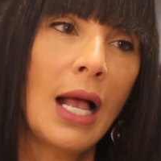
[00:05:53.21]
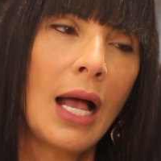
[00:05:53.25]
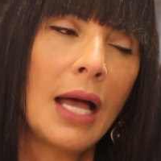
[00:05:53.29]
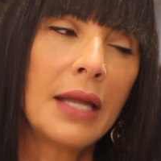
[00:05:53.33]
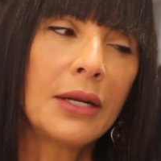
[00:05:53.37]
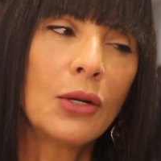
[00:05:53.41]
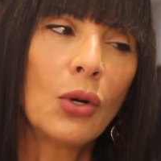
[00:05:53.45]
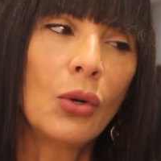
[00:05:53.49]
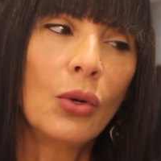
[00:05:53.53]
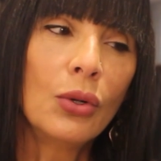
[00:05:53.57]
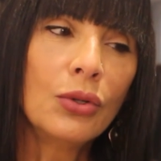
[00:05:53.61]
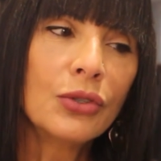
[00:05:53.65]

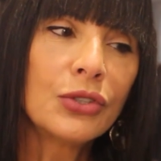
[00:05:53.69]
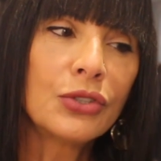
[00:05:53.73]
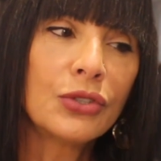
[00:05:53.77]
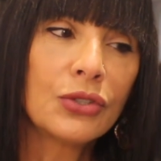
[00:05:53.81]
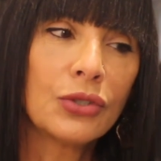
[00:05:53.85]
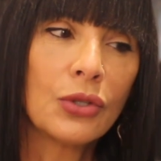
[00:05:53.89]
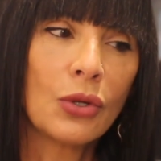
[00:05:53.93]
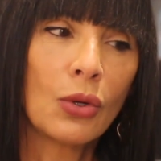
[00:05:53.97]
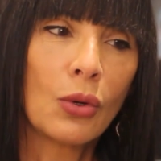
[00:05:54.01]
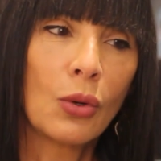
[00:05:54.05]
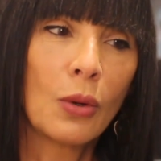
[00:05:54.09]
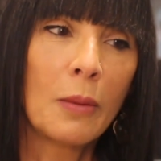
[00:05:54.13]
and
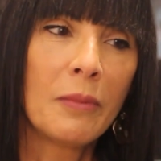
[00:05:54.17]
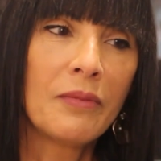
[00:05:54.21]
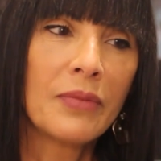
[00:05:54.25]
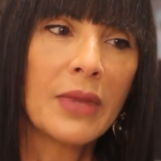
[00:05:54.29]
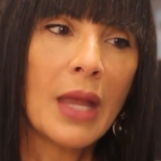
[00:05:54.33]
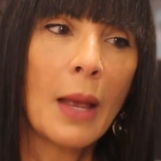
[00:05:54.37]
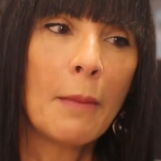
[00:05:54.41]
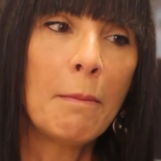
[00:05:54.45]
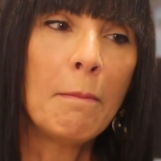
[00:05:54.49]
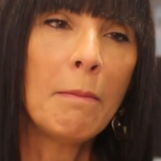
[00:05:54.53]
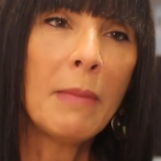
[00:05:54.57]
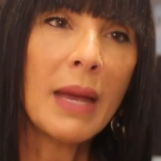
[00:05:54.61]
also
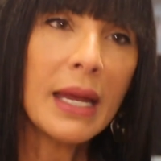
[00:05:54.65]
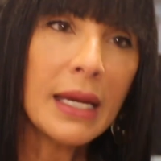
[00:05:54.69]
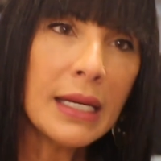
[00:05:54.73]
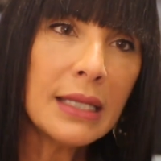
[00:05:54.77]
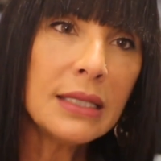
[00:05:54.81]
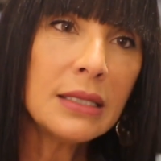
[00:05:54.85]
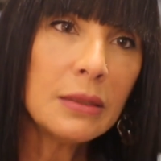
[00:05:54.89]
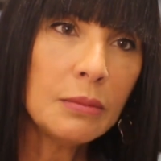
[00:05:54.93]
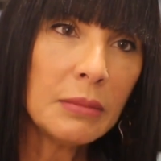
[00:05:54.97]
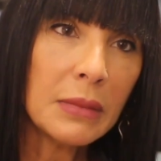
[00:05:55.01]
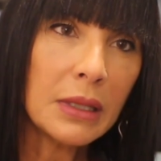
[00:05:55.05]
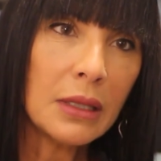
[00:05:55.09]

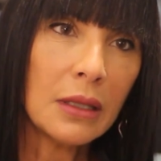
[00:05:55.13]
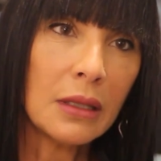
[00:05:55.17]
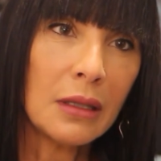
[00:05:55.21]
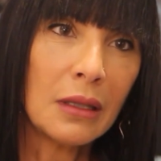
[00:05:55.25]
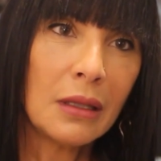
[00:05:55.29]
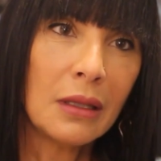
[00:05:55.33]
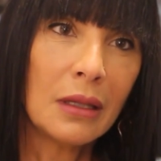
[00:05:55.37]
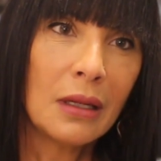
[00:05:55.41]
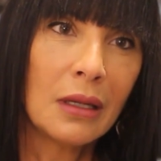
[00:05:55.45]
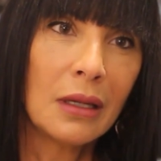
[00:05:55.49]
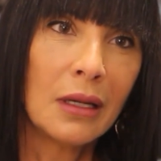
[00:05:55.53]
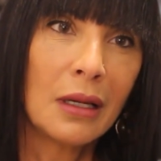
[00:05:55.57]
made
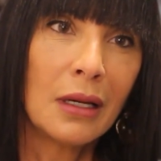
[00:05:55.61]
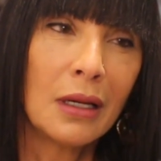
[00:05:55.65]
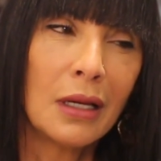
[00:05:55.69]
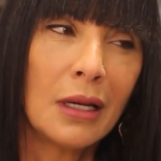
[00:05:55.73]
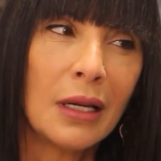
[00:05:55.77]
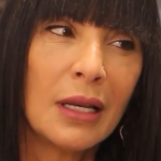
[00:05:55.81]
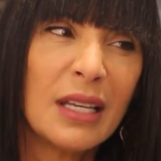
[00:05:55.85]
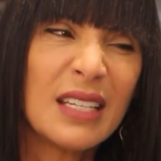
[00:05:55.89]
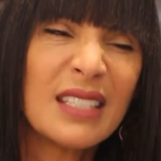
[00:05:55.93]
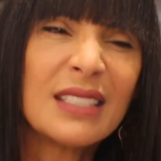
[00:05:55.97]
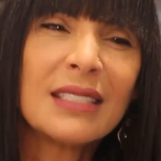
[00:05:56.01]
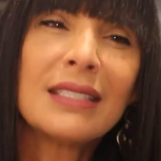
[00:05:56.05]
me
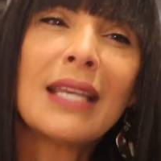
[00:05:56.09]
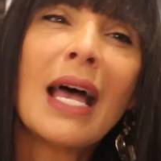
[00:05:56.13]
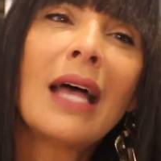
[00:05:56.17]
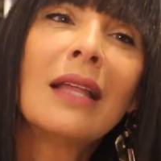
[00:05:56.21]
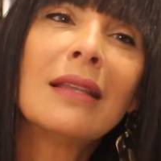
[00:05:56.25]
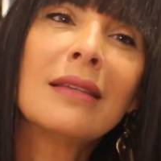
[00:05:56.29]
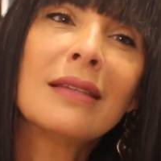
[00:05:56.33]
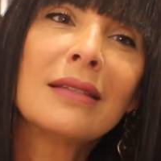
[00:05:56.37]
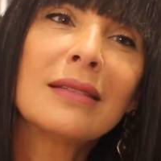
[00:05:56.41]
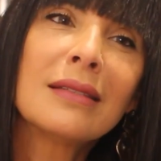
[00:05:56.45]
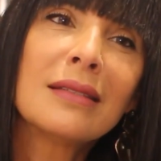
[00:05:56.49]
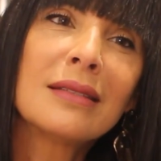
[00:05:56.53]

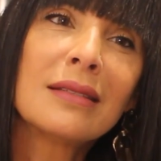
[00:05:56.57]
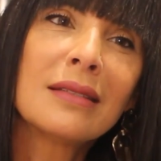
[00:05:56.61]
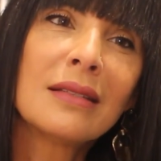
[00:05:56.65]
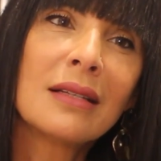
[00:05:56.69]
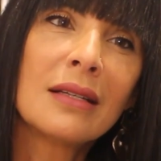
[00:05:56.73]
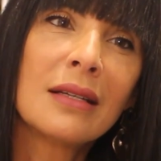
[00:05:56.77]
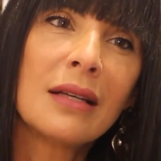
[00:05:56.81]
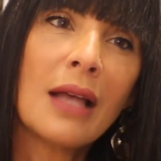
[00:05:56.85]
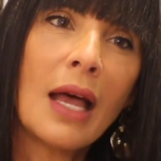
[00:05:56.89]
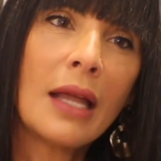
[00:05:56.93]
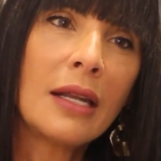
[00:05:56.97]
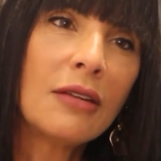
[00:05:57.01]
sense
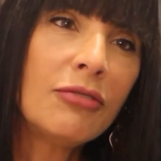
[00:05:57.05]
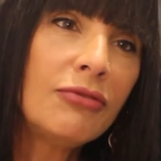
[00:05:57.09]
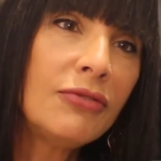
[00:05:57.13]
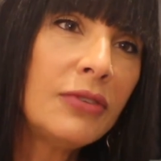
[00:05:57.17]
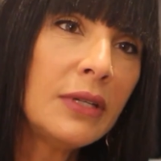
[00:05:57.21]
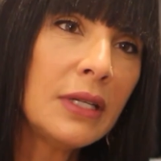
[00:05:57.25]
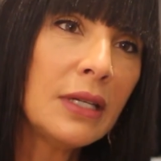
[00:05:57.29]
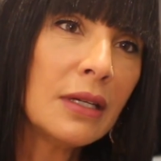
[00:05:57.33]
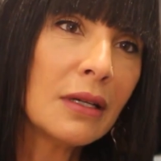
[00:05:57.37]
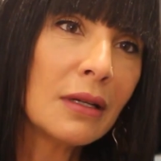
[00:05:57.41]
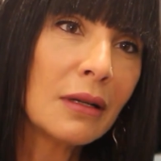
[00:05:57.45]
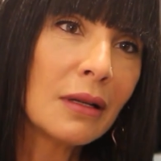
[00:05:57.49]
and
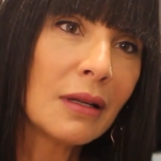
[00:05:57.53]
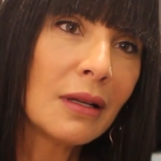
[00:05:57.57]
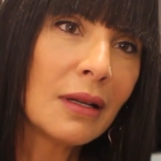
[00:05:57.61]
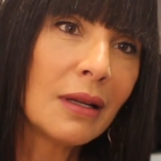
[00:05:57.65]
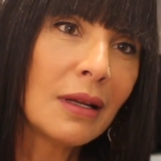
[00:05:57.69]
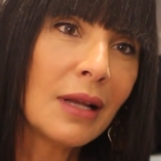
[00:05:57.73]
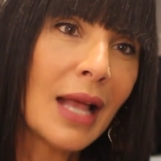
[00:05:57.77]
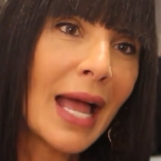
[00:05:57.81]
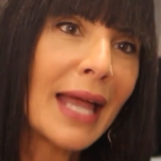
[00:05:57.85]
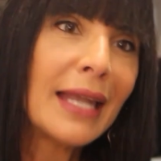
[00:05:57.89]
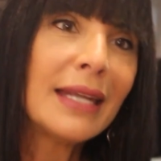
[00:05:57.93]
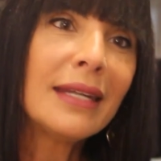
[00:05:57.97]
feel
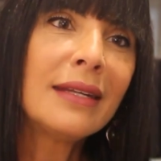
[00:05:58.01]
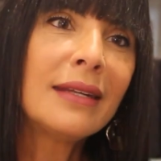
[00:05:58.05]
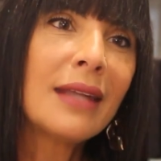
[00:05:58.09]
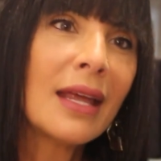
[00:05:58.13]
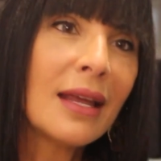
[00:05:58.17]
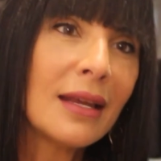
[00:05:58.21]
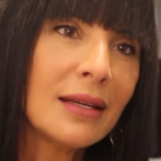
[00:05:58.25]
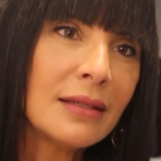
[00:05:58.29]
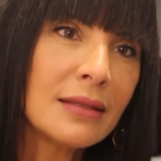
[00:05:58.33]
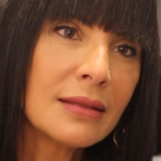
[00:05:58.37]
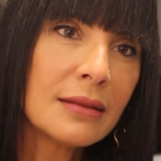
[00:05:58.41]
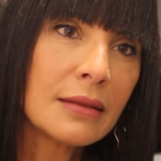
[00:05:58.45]
and
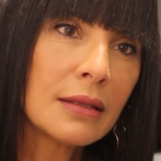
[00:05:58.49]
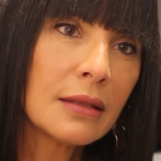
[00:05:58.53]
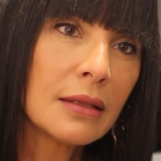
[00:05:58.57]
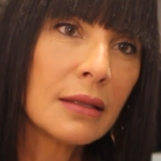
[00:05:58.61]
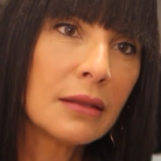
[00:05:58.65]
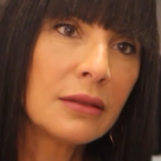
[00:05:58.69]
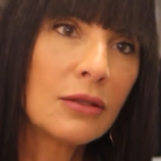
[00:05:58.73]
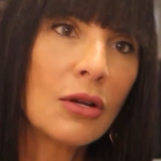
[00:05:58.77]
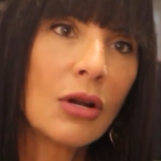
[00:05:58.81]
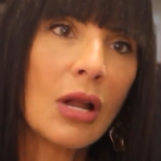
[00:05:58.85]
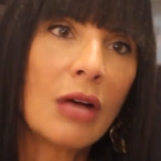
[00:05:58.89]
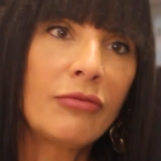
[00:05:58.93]
taste
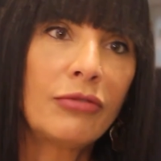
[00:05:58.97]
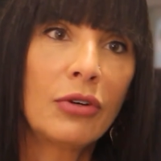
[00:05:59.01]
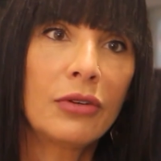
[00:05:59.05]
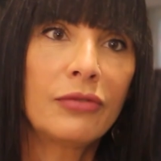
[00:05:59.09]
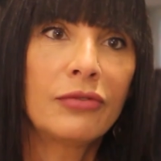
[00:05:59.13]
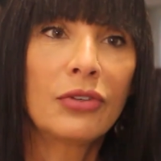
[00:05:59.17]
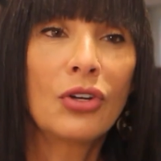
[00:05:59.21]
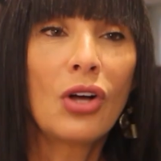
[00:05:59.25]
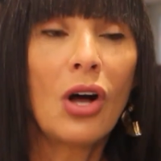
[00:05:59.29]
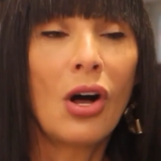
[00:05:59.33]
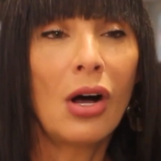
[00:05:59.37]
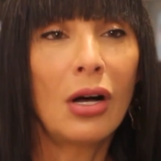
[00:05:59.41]
the love
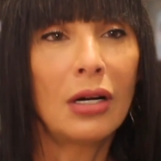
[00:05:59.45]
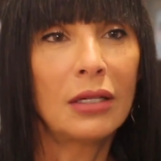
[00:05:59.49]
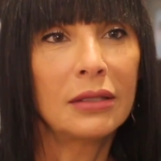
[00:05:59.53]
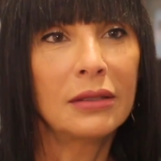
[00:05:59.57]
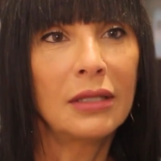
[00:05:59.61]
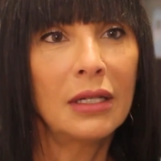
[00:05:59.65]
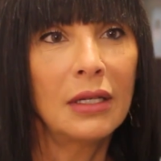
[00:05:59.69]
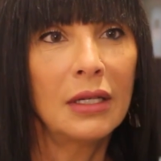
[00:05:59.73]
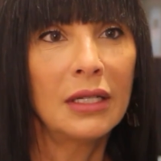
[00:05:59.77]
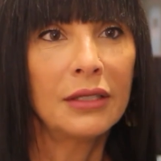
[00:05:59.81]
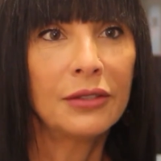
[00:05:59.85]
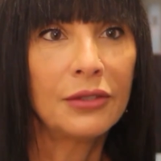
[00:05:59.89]
of
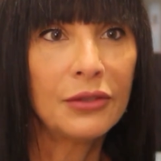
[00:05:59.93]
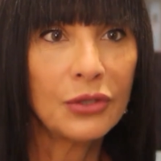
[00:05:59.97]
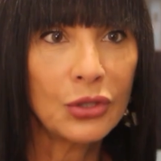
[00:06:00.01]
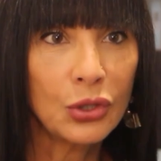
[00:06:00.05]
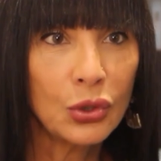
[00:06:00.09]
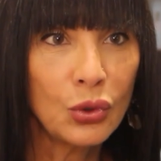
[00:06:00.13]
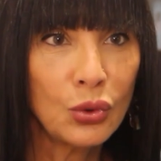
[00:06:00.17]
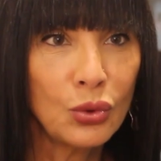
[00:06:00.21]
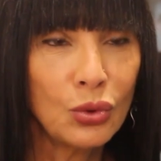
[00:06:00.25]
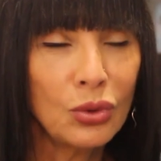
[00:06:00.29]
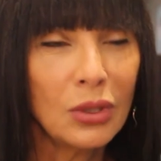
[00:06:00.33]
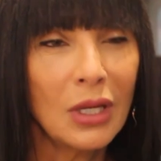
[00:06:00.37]
God
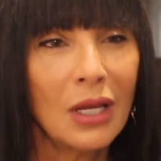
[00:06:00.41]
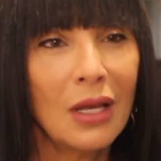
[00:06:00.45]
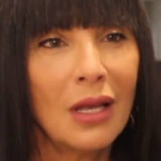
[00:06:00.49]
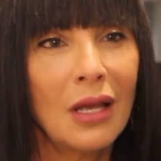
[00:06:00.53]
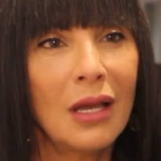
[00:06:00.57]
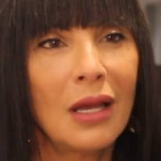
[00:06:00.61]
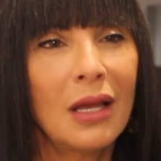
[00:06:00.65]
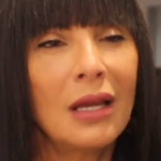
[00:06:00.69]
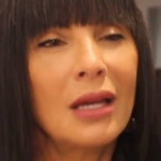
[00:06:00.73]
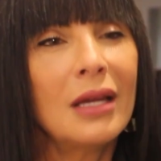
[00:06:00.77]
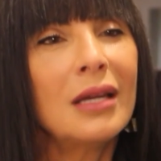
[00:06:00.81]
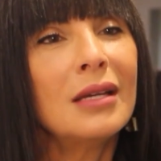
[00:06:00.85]
through
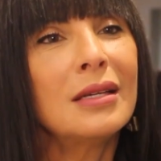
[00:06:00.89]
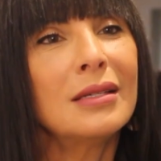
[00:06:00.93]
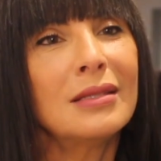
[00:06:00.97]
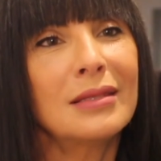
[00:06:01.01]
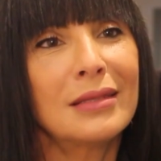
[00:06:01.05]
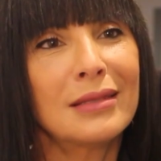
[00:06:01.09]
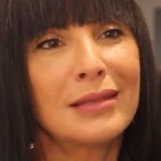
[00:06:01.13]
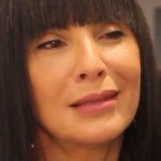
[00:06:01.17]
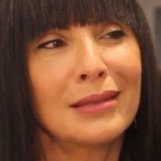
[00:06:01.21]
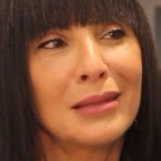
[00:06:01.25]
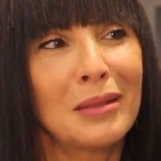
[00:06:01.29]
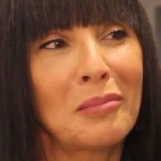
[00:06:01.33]

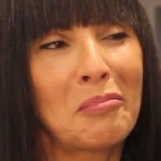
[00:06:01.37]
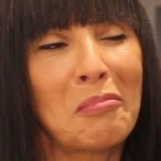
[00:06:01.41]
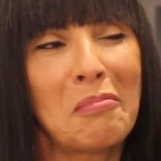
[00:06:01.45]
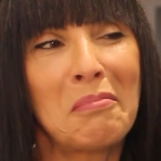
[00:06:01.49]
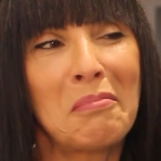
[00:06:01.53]
His